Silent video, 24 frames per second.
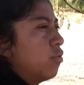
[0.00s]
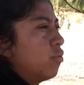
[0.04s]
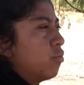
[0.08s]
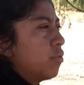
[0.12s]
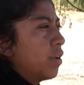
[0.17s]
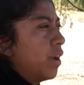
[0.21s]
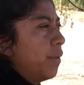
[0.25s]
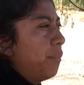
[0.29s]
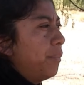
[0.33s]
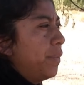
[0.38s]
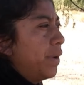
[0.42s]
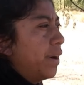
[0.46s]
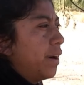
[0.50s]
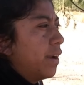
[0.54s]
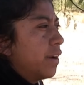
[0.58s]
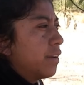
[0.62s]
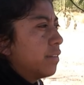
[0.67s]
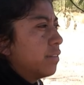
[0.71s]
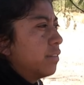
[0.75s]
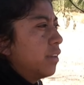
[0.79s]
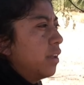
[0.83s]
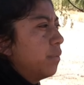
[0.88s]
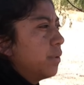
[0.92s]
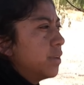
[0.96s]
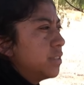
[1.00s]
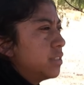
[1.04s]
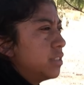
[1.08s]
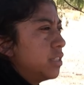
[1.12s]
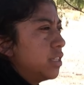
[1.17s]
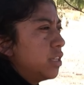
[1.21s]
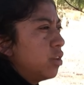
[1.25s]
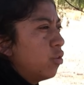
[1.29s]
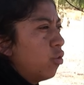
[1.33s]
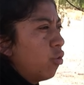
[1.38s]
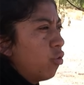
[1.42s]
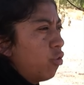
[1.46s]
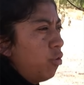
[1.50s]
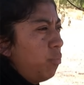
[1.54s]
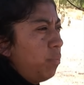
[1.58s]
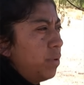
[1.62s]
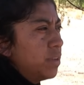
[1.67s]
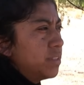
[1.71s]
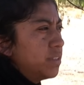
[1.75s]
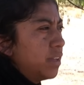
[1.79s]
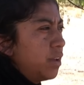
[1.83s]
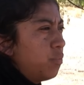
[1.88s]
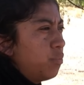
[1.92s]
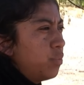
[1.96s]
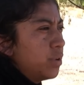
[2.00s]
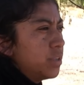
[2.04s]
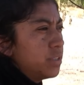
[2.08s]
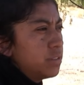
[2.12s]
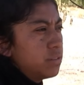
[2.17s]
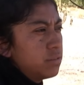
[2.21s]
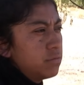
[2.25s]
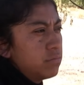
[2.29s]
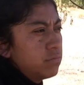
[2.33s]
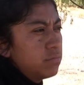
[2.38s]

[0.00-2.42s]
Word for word: Marta told me she was going to pay nearly